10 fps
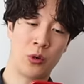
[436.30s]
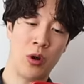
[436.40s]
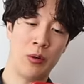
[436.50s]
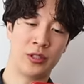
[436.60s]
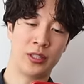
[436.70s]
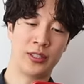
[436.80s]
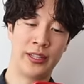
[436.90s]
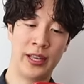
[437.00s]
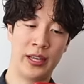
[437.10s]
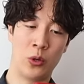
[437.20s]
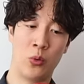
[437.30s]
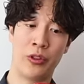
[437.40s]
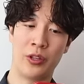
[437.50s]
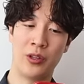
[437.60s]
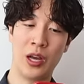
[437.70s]
school, I would just an eh, A.
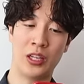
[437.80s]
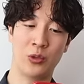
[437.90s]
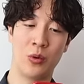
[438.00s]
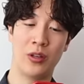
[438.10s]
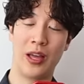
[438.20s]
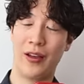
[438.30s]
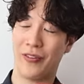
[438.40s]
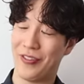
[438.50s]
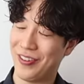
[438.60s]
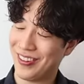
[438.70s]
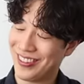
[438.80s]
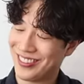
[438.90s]
With you, I just want an F.